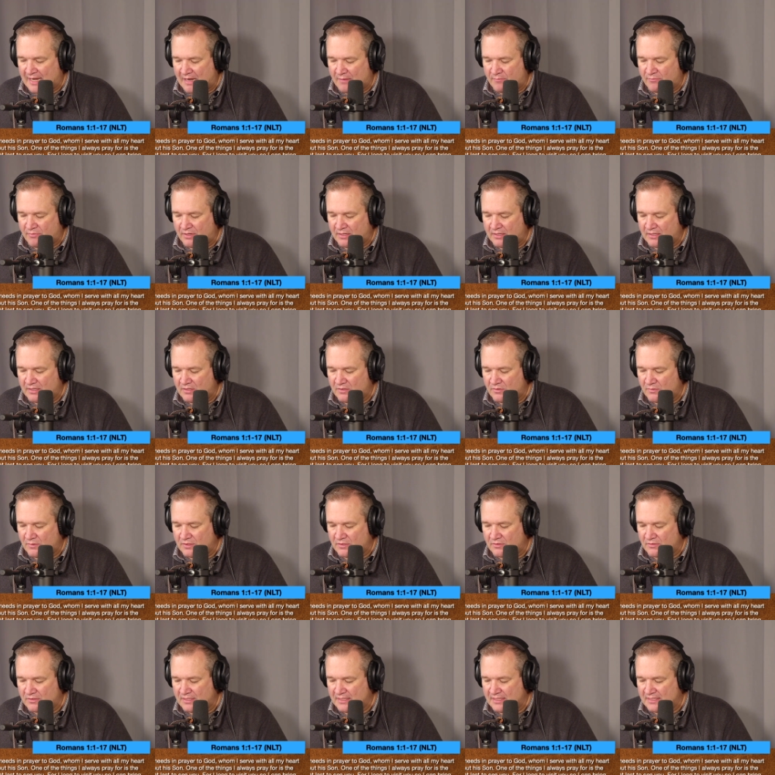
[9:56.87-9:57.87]
I bring you
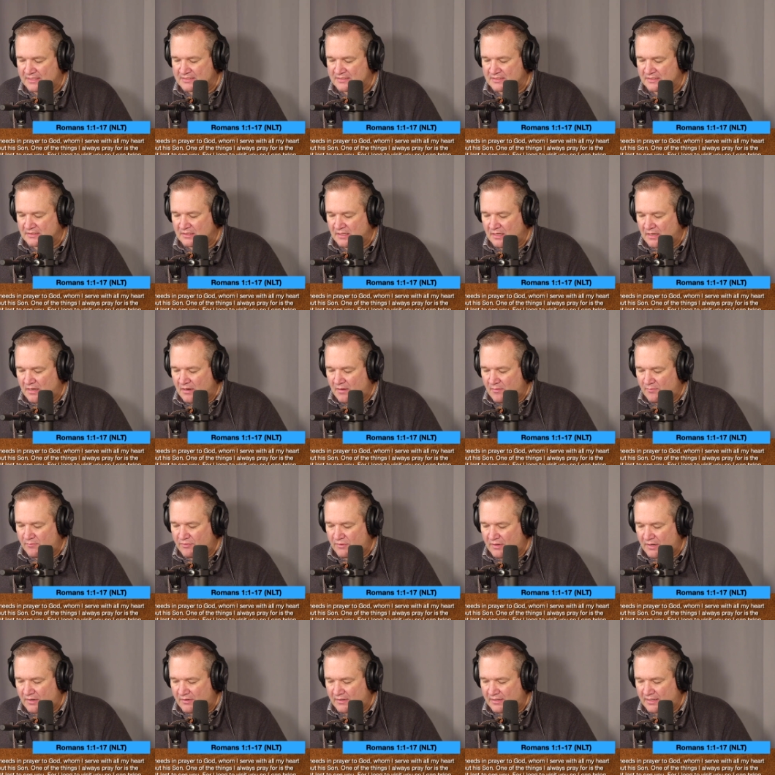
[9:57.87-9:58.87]
and your needs in
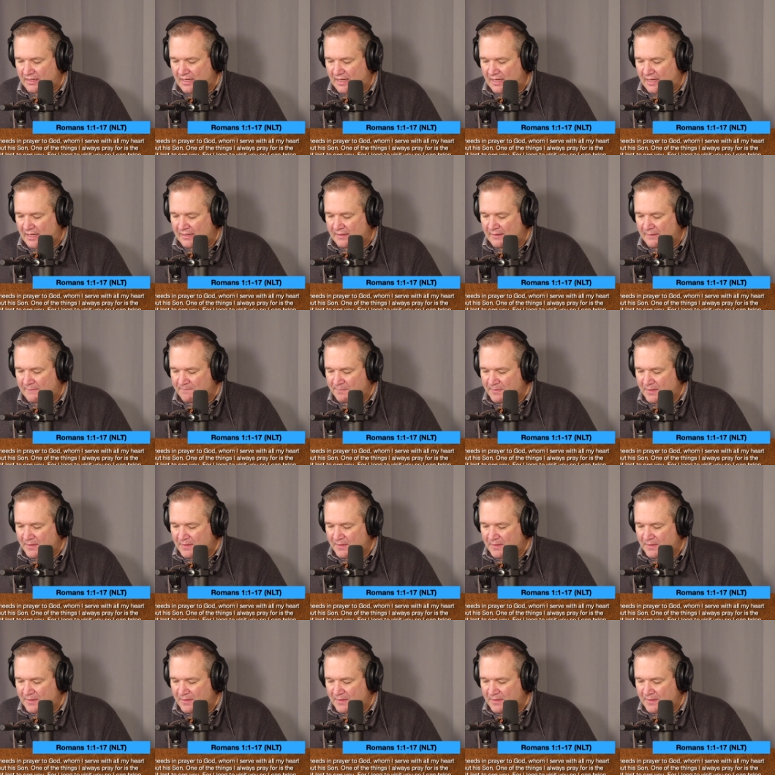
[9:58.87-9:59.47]
prayer to God,